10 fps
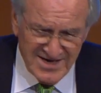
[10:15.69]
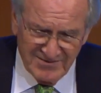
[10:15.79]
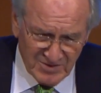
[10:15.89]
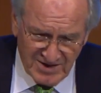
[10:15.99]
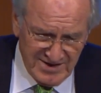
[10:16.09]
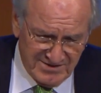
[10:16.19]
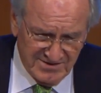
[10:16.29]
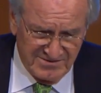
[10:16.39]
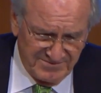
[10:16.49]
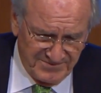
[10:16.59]
never liked
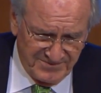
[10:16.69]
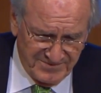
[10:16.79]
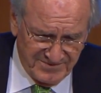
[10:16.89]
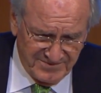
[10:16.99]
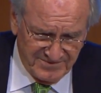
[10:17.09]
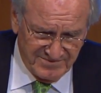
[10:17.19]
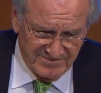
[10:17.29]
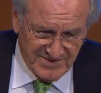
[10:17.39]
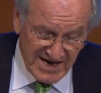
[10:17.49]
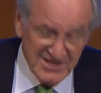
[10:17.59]
it.
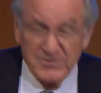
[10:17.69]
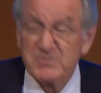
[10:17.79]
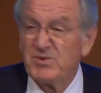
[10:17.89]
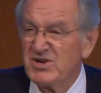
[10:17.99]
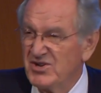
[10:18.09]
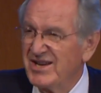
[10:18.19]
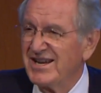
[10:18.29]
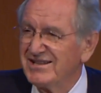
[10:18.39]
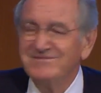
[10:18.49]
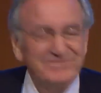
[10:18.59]
Actually, he was pretty good
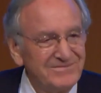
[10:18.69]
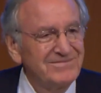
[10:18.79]
at it,